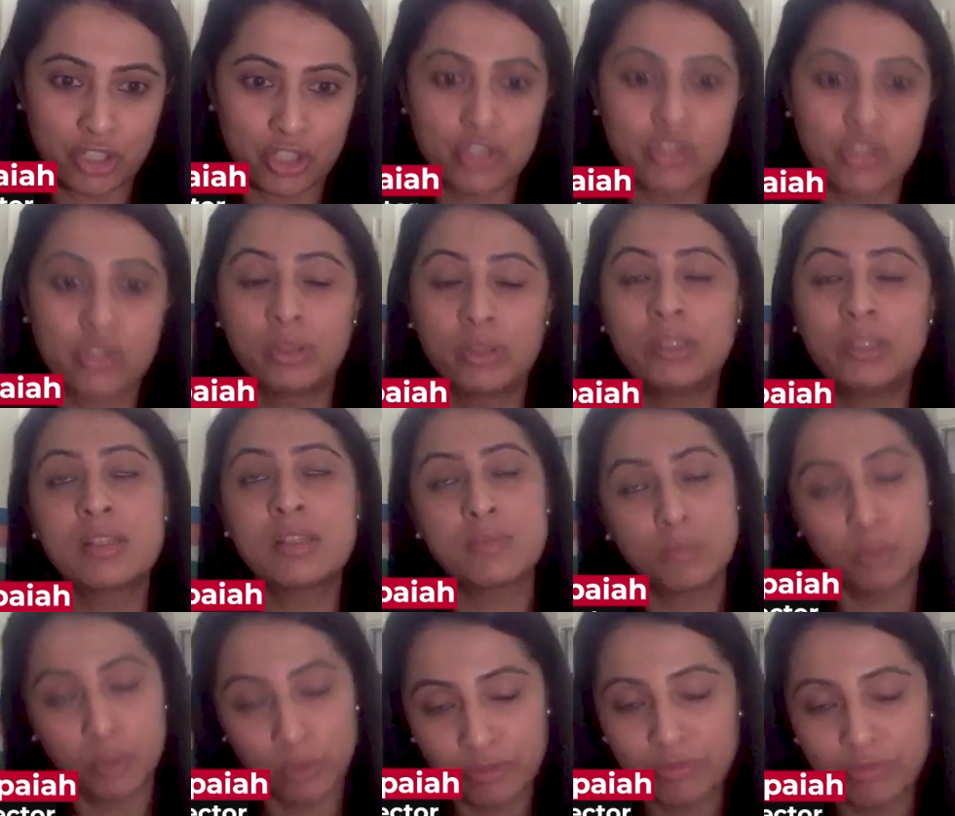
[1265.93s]
So this
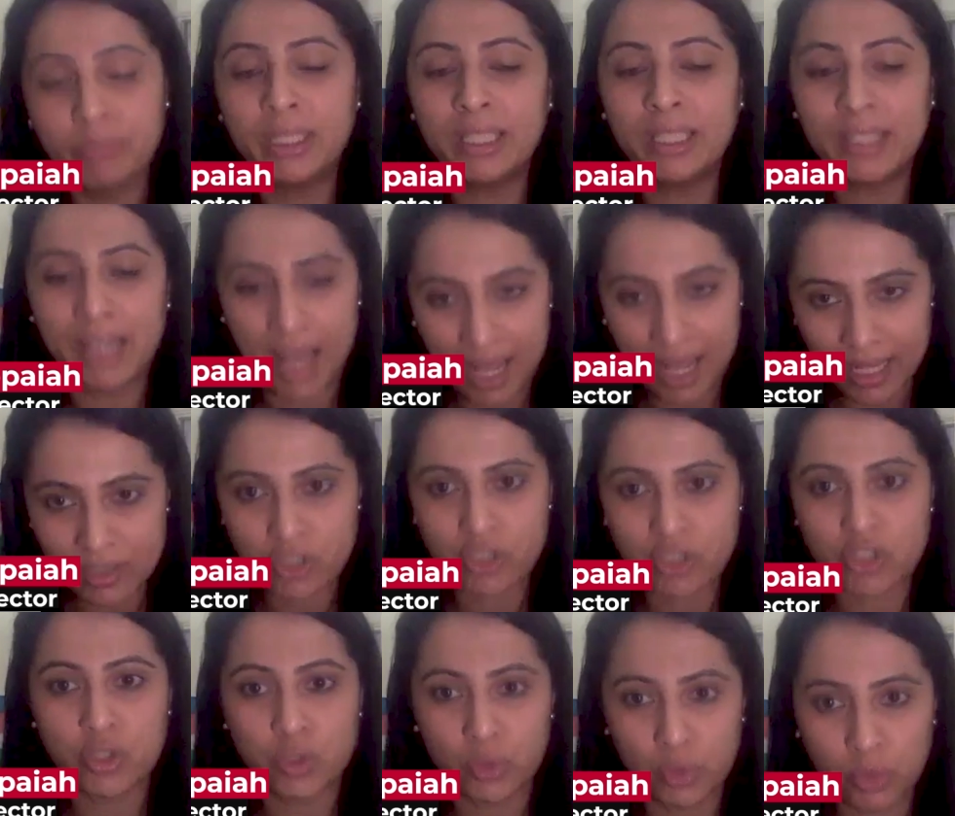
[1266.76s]
movement
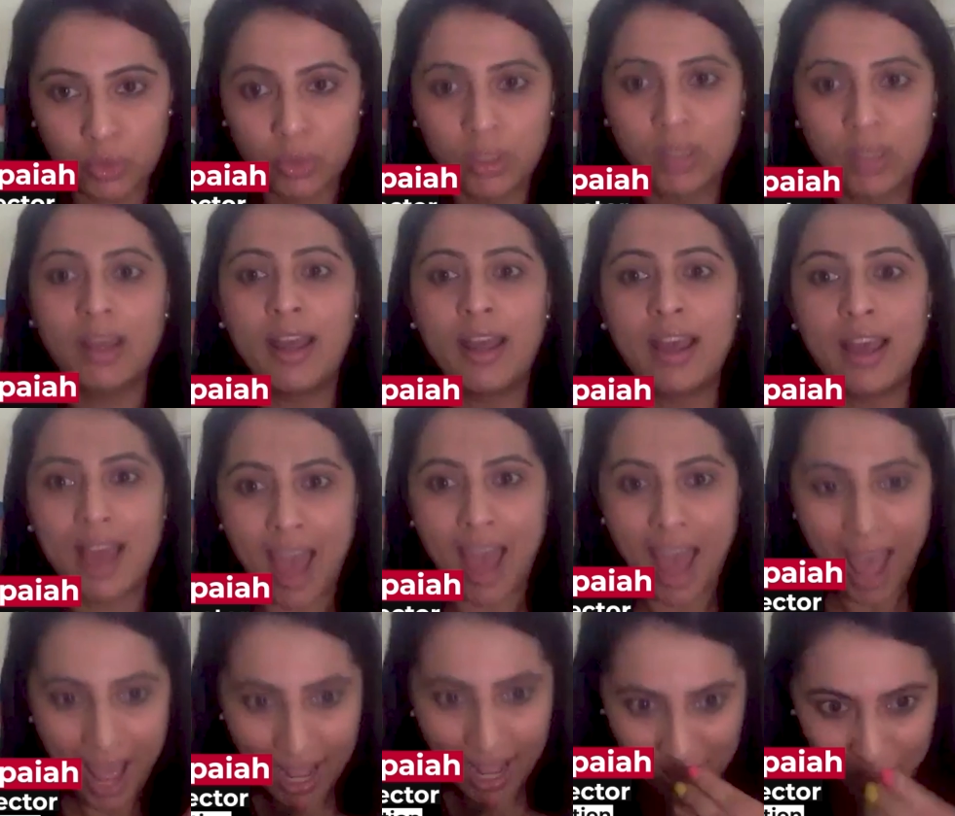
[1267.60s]
has to
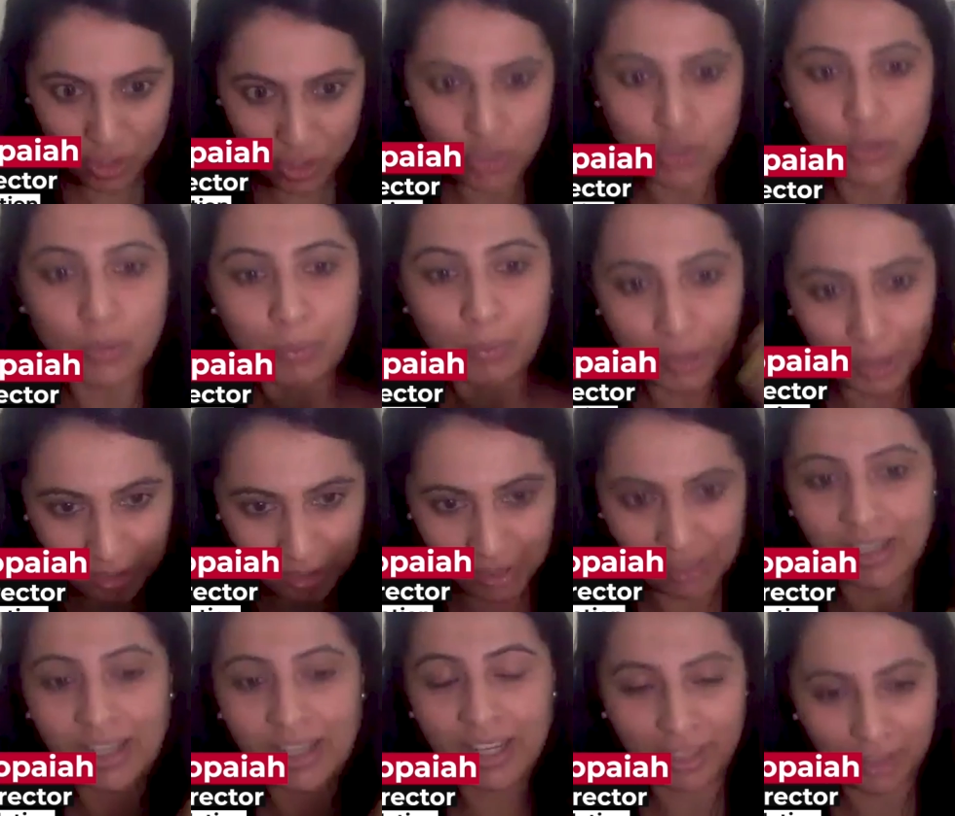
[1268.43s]

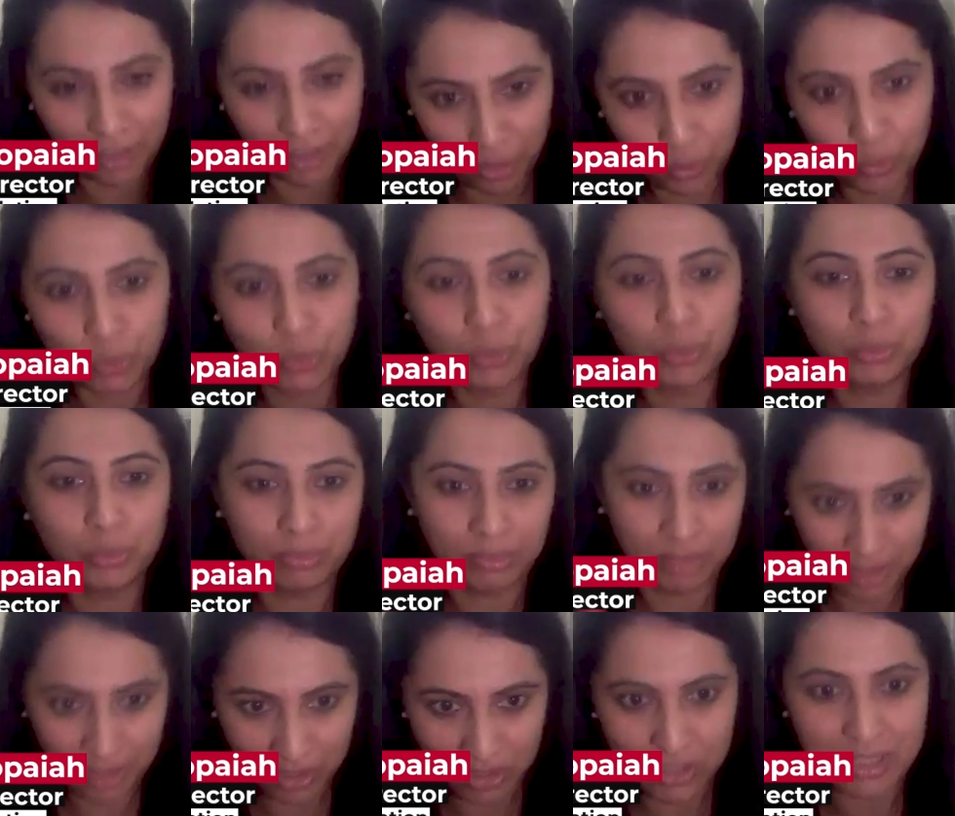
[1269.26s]
percolate to
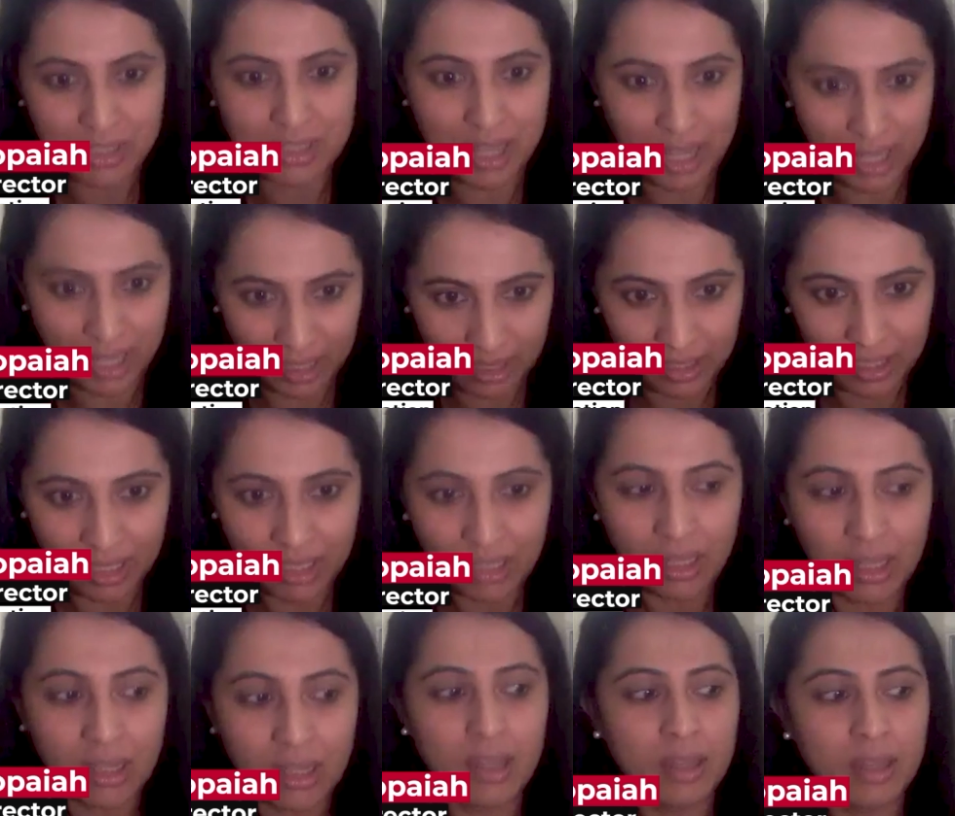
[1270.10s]
the
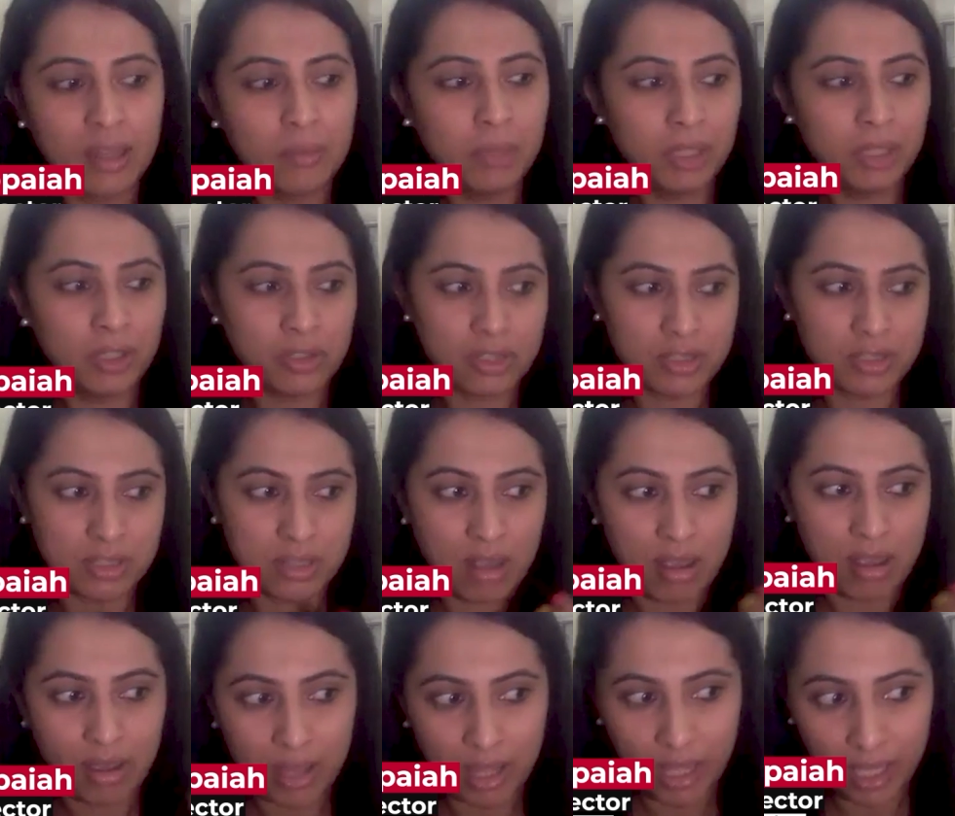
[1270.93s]
society, because
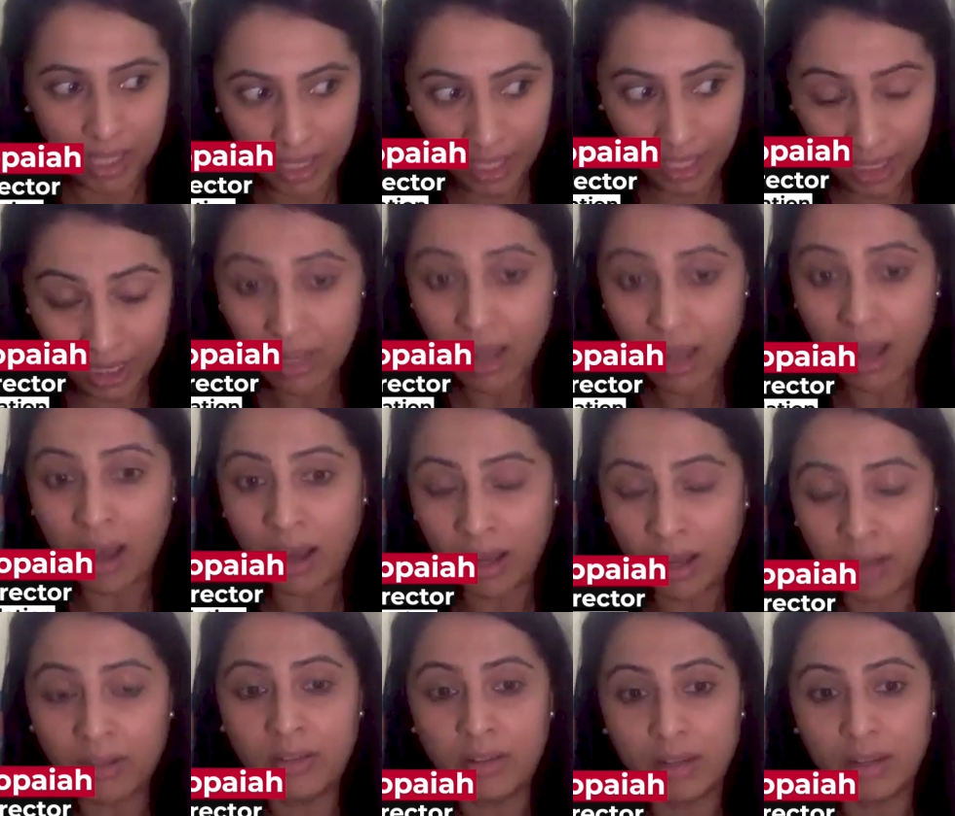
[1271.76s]
in
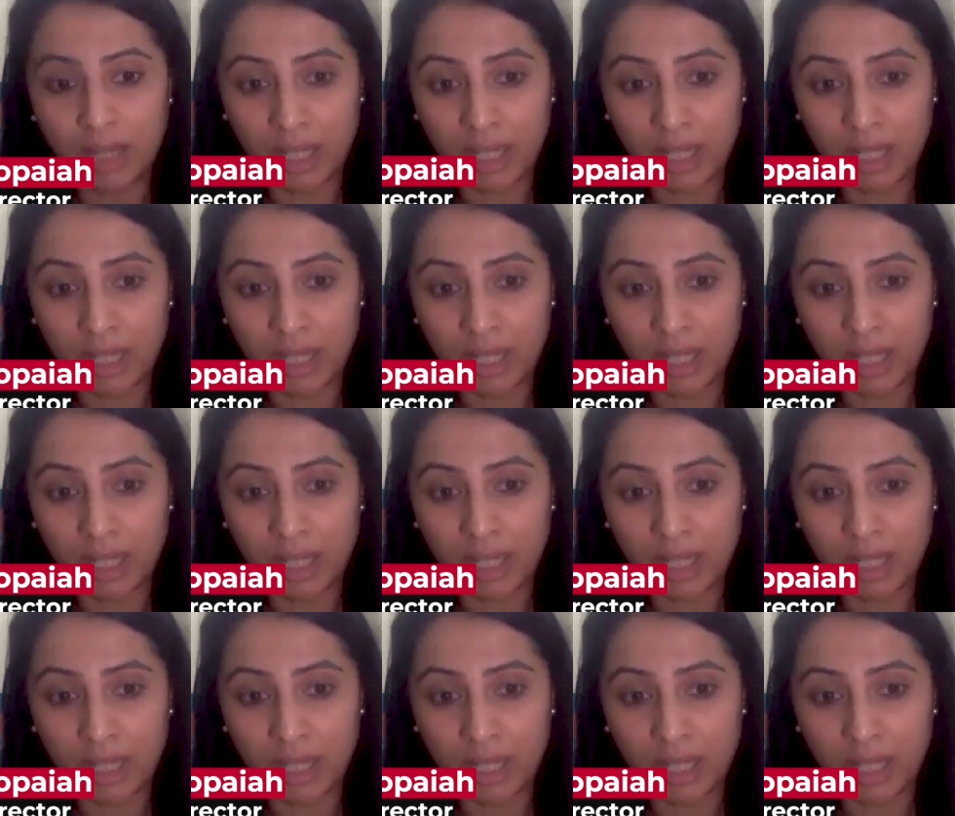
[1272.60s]
our